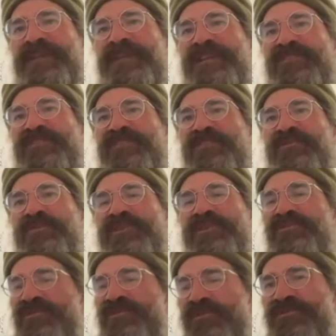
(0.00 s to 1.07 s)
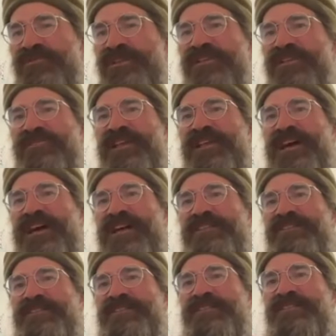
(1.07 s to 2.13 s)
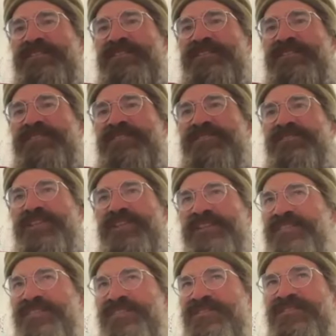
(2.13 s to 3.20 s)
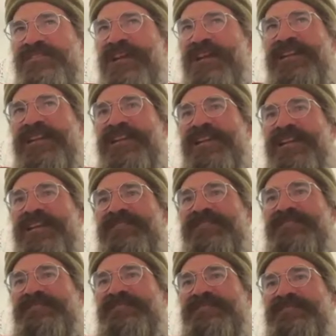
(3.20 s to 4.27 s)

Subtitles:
And so when you don't hear that, you're like, this, I can't